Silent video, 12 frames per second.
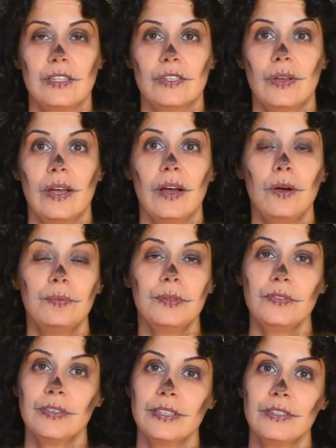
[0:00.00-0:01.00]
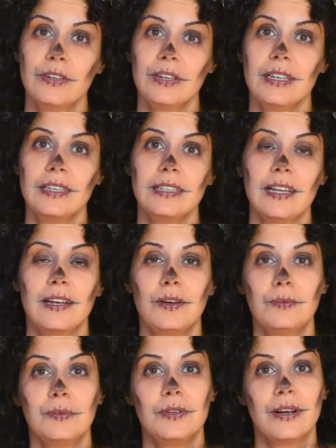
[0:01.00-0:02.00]
So I hope you've enjoyed it, I
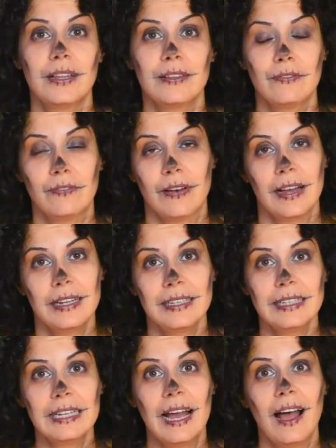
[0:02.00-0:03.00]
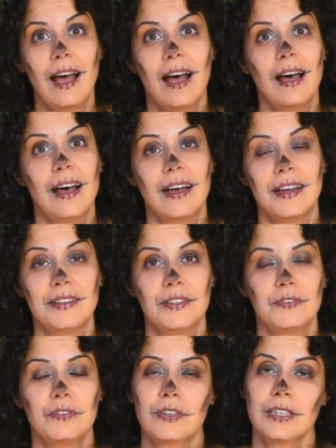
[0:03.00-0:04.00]
hope you had fun, and
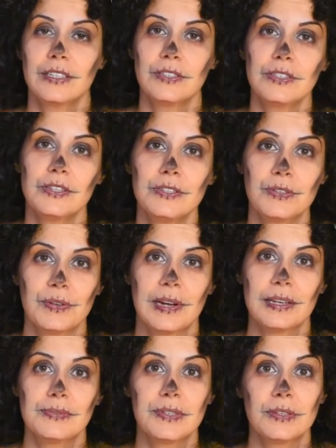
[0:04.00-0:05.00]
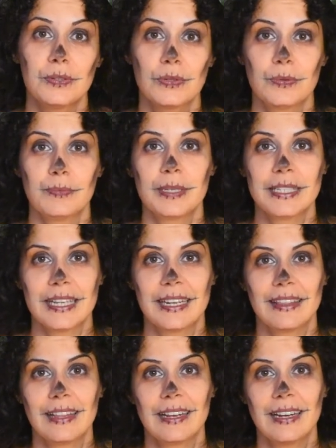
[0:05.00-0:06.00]
don't forget to subscribe so you don't miss
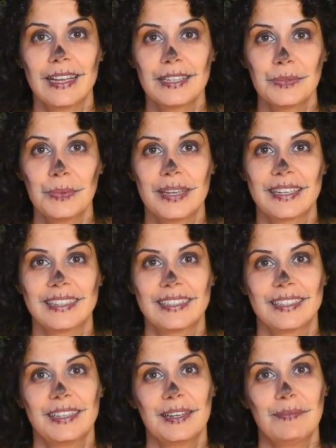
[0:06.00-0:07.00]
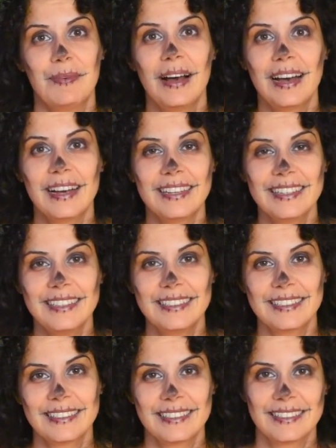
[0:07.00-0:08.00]
anything next week. Bye!